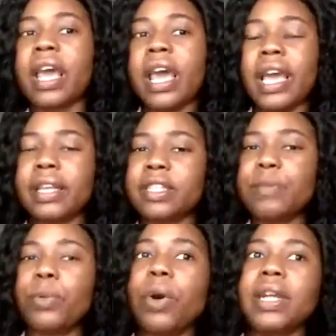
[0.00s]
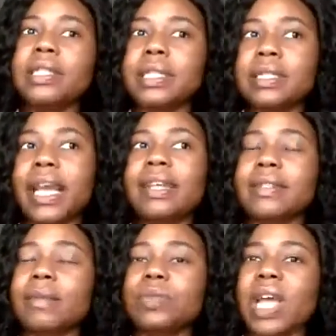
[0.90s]
It's important to take
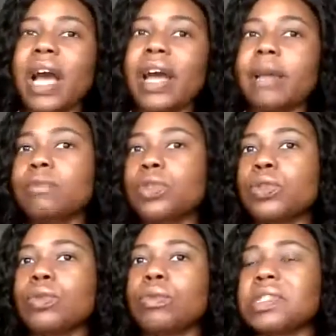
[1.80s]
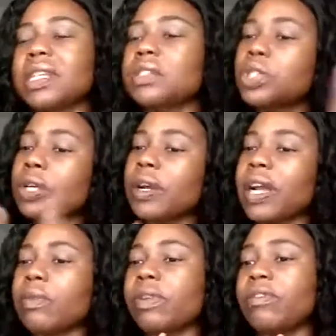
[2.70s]
some time to center
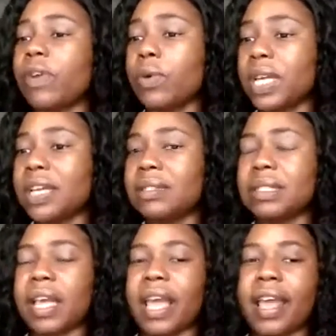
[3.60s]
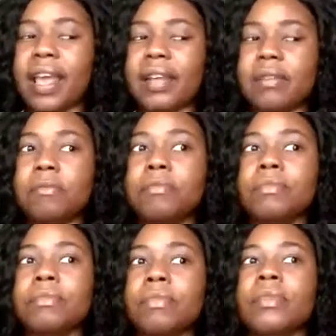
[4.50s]
and refocus and
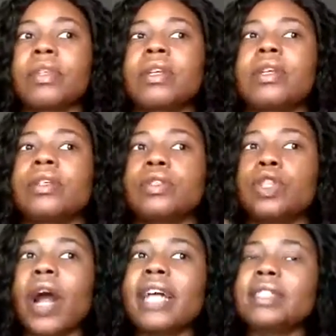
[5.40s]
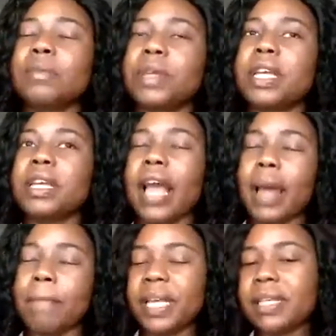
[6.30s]
try to be
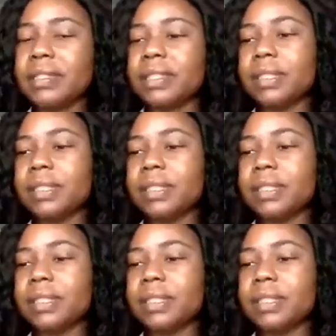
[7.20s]
at peace as